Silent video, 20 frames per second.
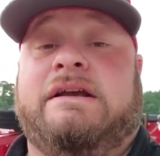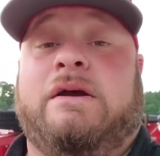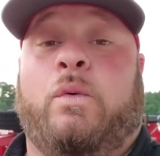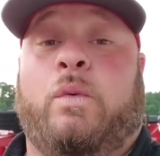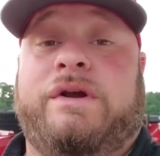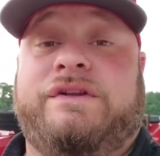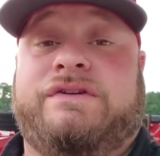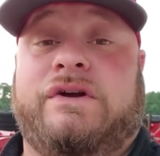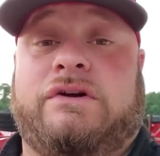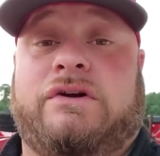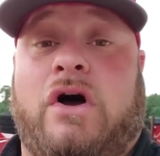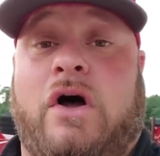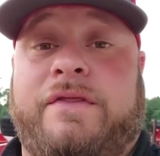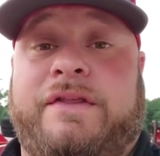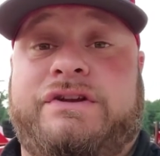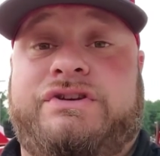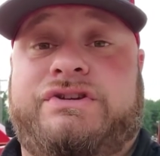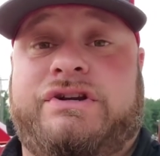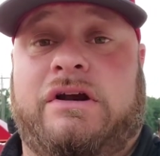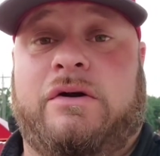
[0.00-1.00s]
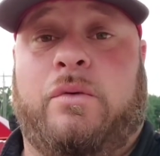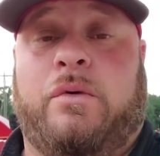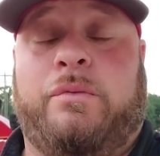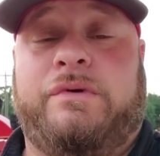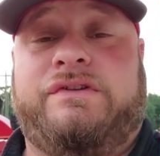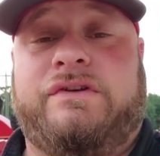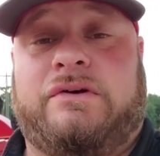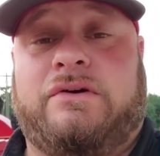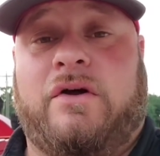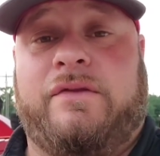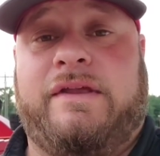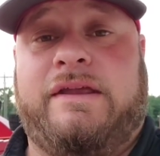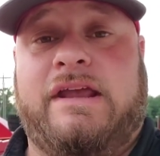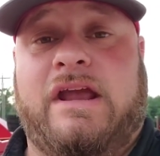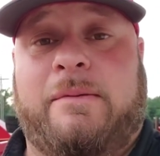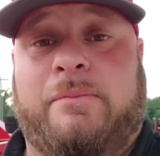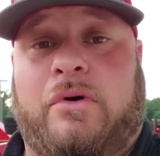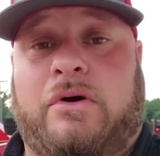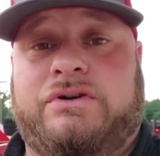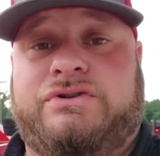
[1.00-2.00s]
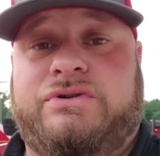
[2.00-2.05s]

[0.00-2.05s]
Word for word: we took on this year when we took on the Yanmar